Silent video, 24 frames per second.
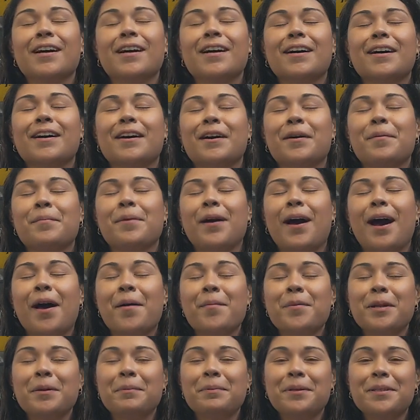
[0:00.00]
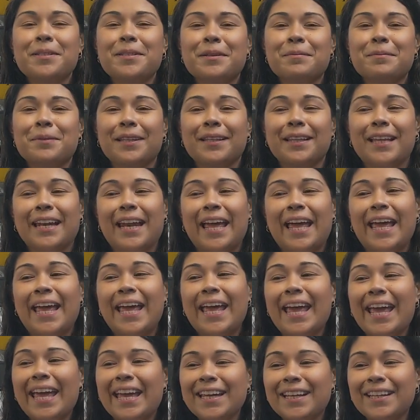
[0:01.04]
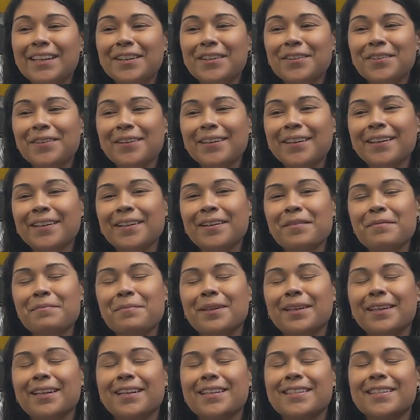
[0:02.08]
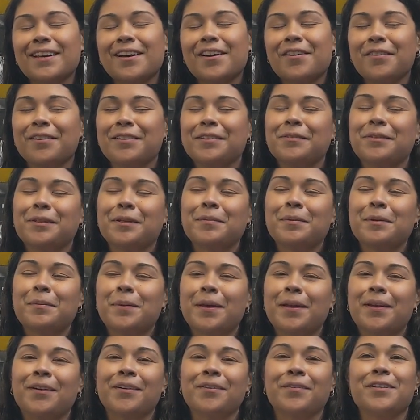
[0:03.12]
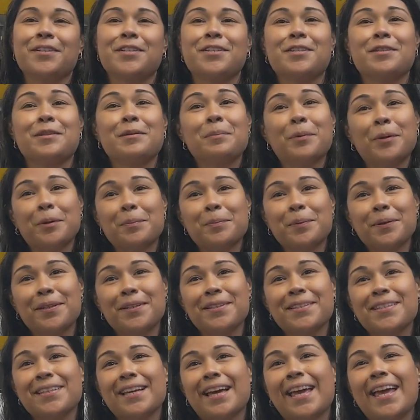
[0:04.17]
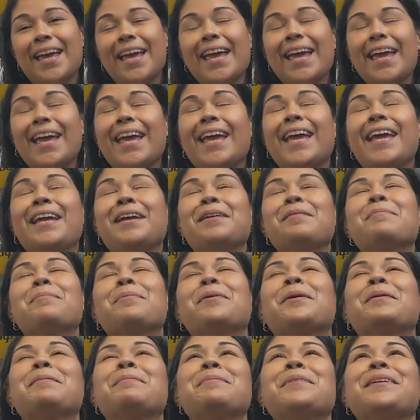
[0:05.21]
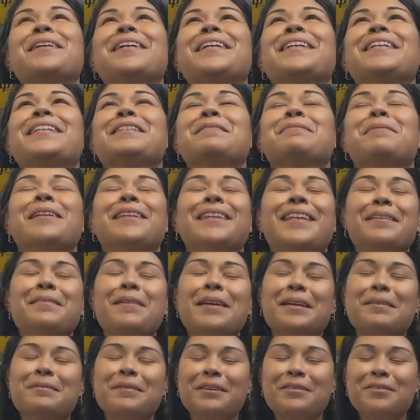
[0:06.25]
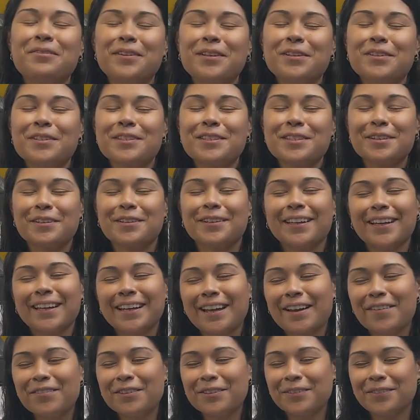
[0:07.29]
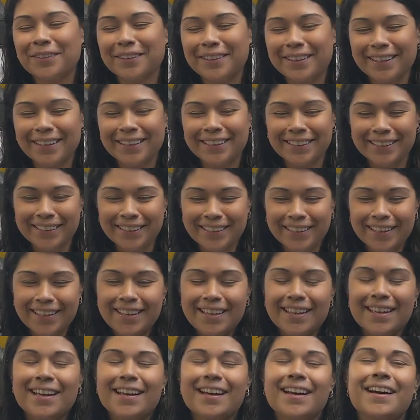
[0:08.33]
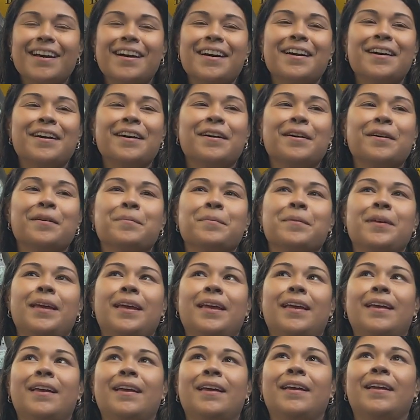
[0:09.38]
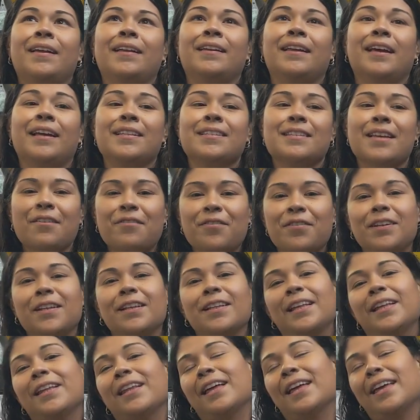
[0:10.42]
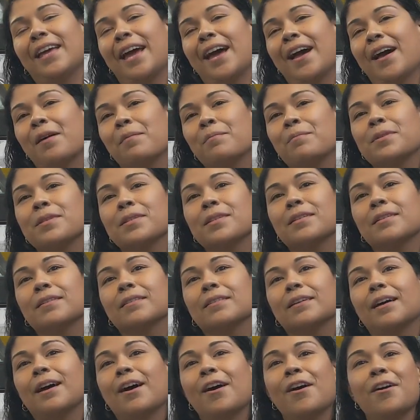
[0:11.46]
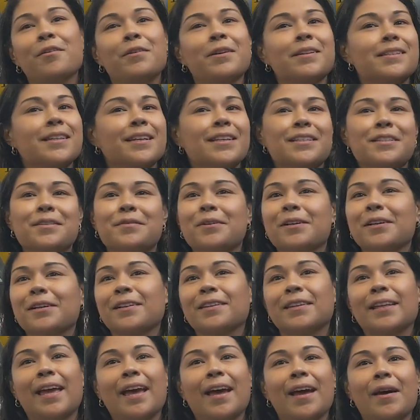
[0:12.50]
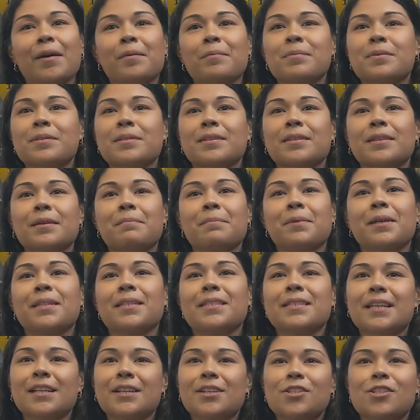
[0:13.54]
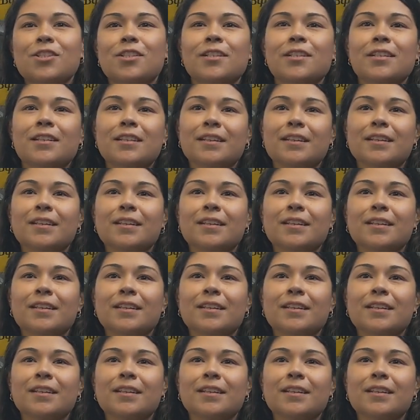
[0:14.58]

I'm gonna put something that I hate doing because I always wanna be better, which is the burpees. I hate burpees, but they make me feel so good after we're done. And I definitely like abs. I always like to work on the abs, the midsection.